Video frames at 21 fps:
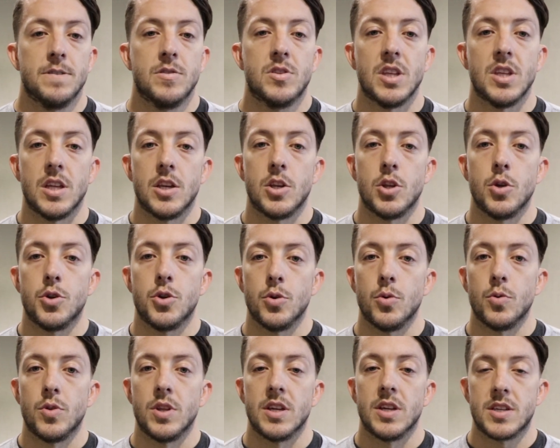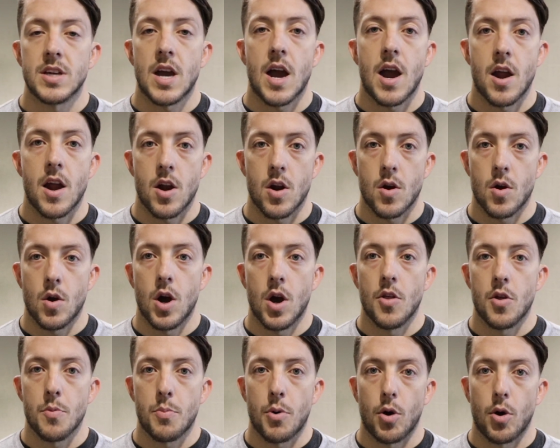then you do the entire
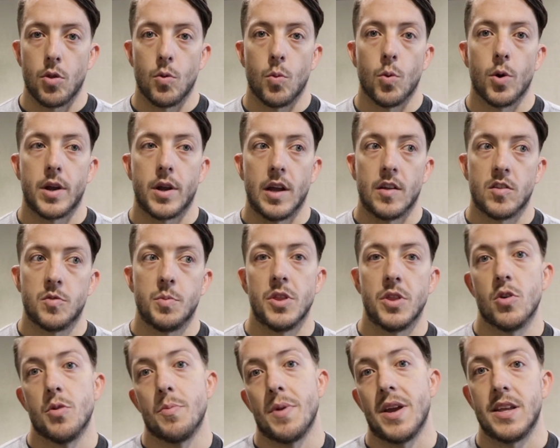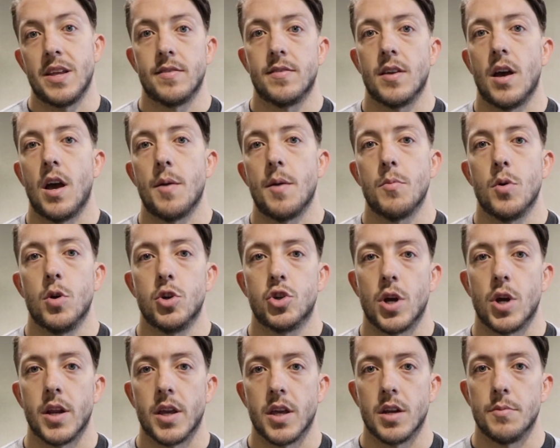other part of the workout, spend the remaining time
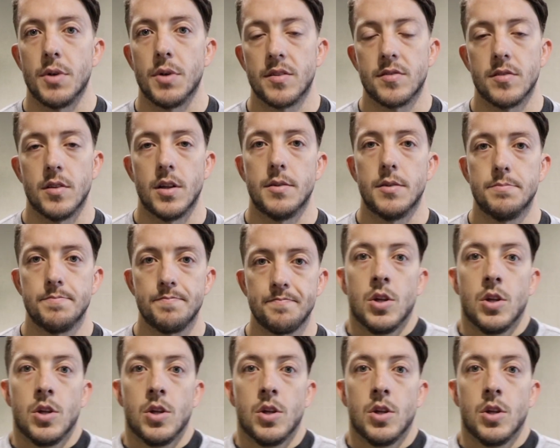trying to get a muscle up.